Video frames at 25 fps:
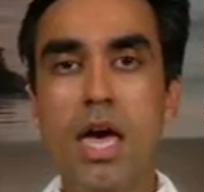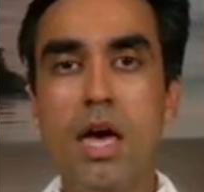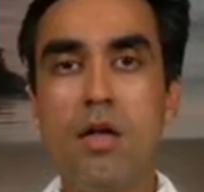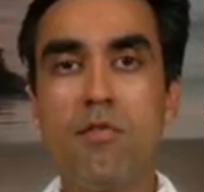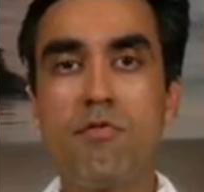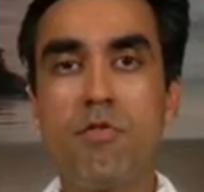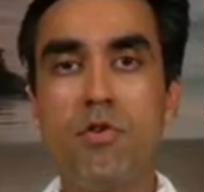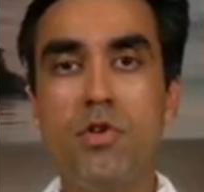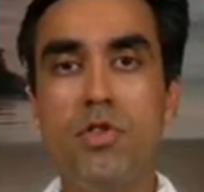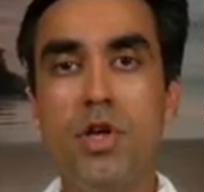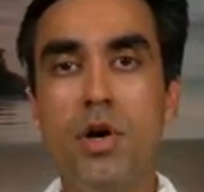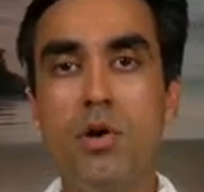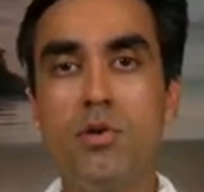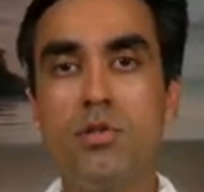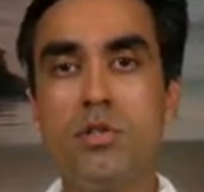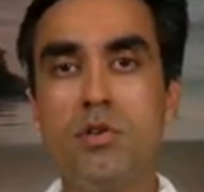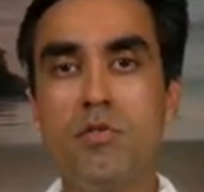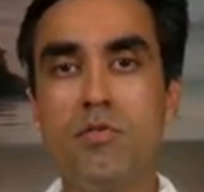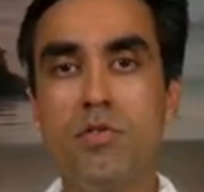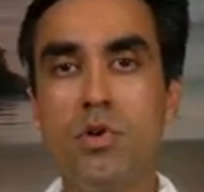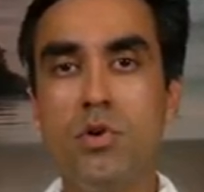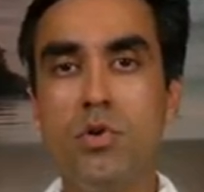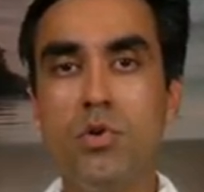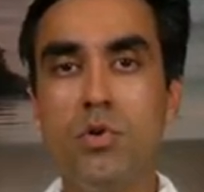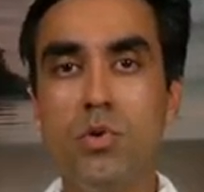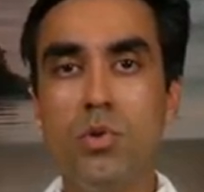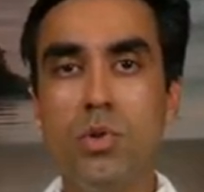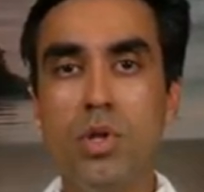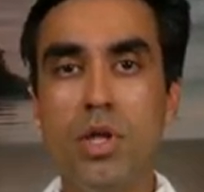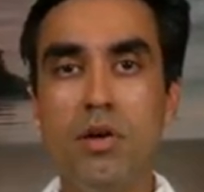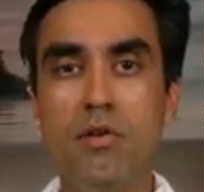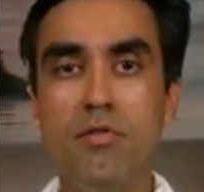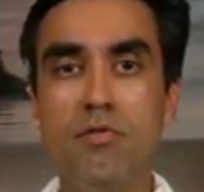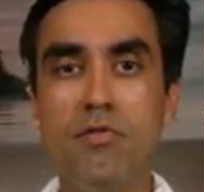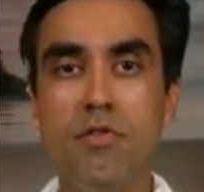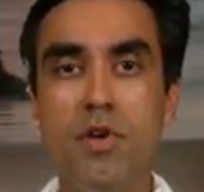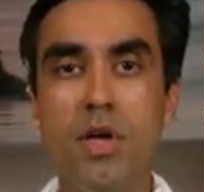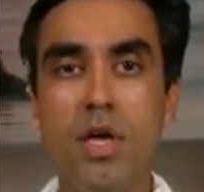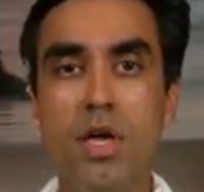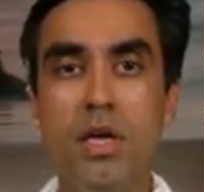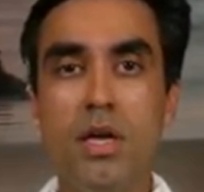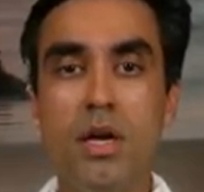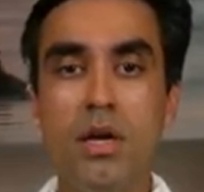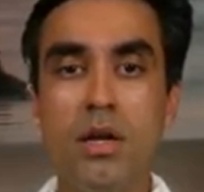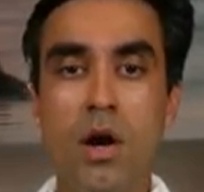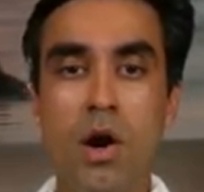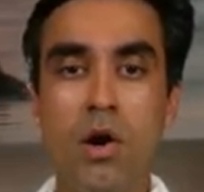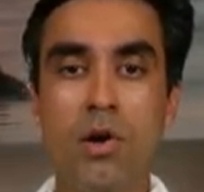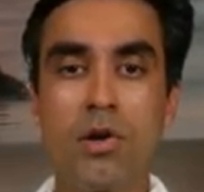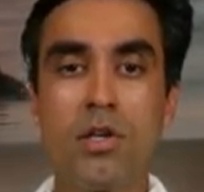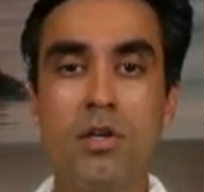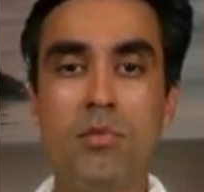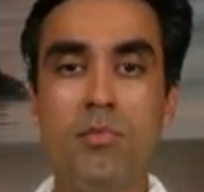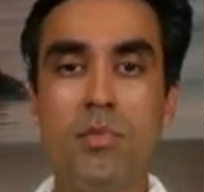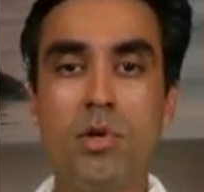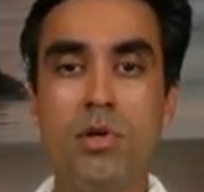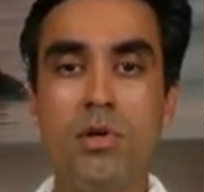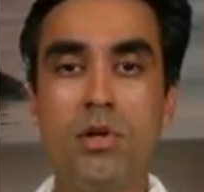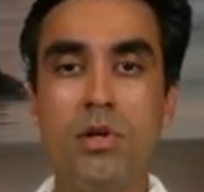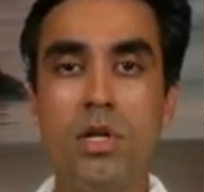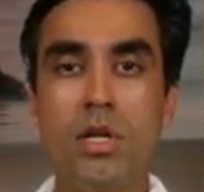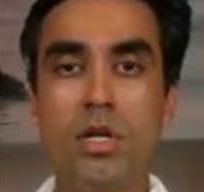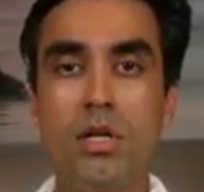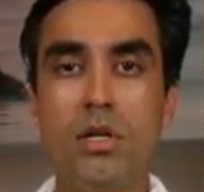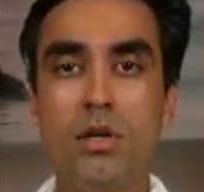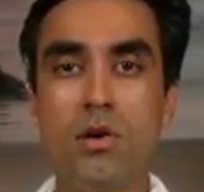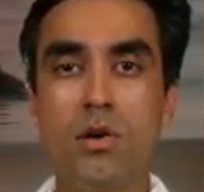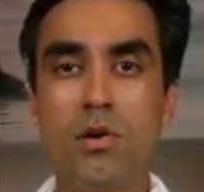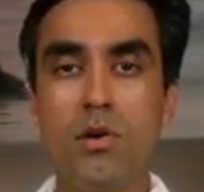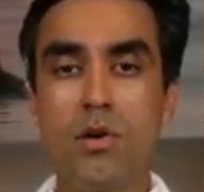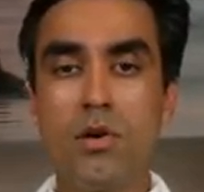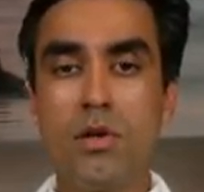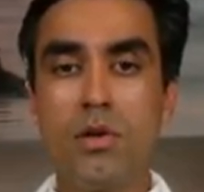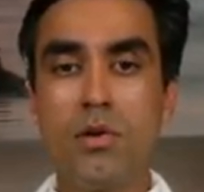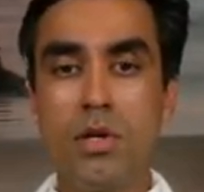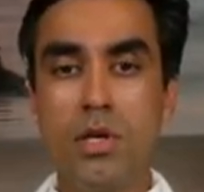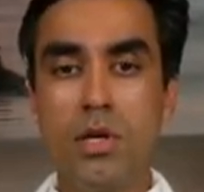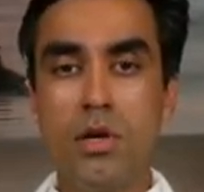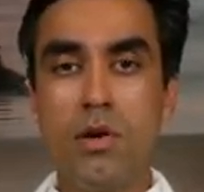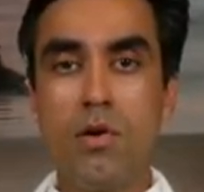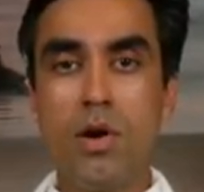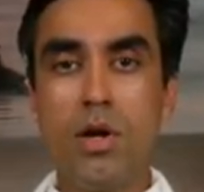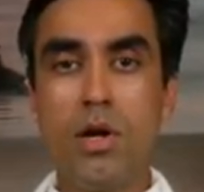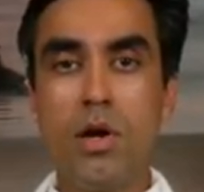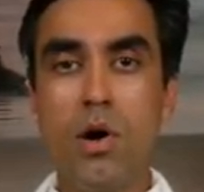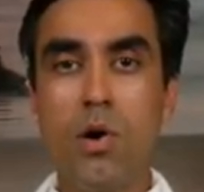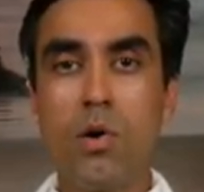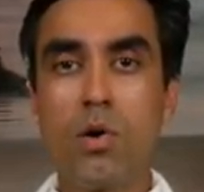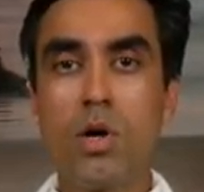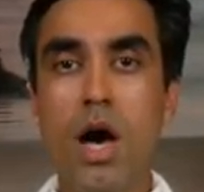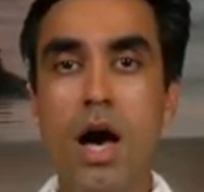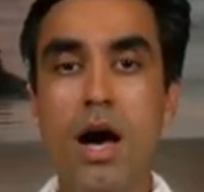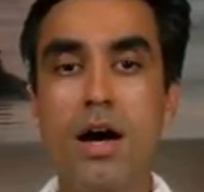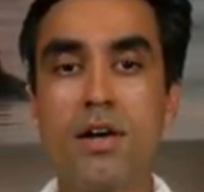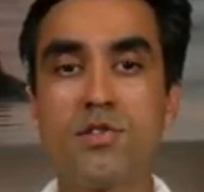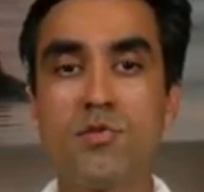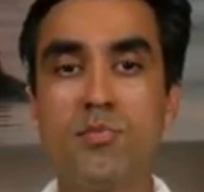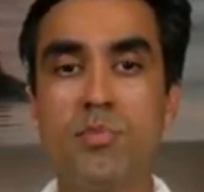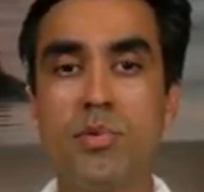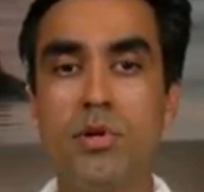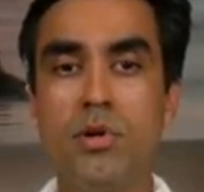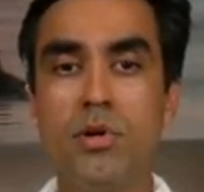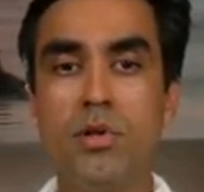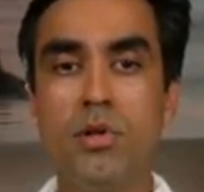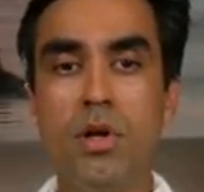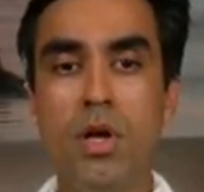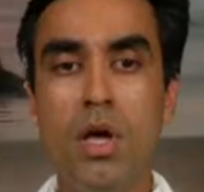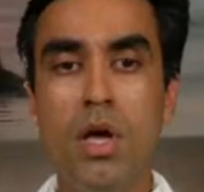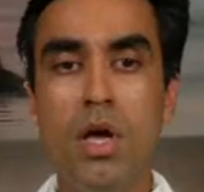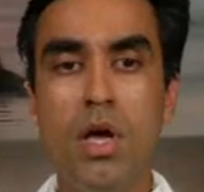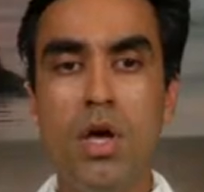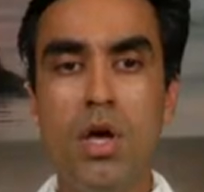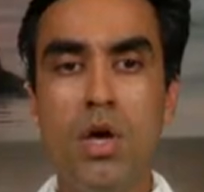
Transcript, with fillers: And for those of you who live in our community near here in Hoag Hospital,